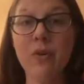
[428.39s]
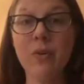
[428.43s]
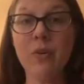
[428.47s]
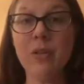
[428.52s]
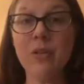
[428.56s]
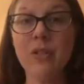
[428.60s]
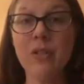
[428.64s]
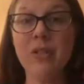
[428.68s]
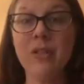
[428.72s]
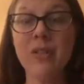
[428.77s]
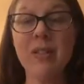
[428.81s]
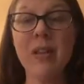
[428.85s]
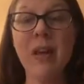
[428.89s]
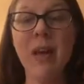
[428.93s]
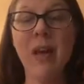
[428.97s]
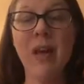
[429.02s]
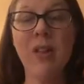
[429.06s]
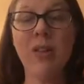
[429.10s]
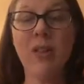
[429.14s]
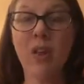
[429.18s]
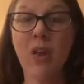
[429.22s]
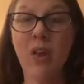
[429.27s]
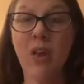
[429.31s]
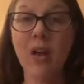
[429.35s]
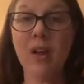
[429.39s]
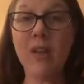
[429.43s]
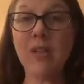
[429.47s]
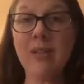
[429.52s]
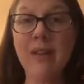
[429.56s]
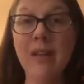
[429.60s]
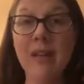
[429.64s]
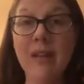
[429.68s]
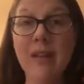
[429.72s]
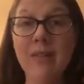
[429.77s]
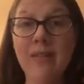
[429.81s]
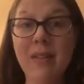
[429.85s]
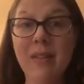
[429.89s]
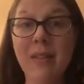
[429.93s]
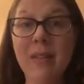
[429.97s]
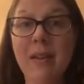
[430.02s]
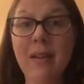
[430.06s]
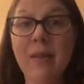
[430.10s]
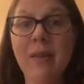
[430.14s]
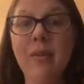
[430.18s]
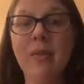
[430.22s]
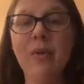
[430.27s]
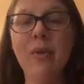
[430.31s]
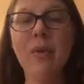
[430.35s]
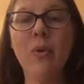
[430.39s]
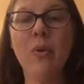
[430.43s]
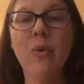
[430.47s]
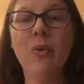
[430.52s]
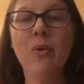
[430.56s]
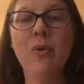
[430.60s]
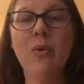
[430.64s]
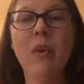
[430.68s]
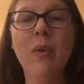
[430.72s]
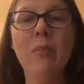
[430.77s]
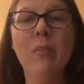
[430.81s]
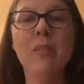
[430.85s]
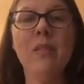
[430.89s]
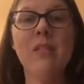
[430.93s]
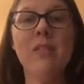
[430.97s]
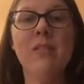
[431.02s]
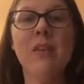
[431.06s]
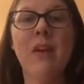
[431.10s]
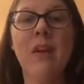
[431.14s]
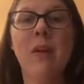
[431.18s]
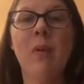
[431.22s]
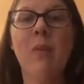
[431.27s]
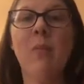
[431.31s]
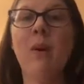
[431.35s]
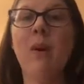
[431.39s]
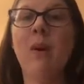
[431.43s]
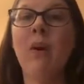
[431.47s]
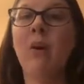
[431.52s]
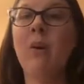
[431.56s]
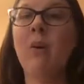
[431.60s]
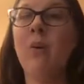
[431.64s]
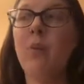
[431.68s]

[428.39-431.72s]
which is the longest night of the year in the Northern Hemisphere, where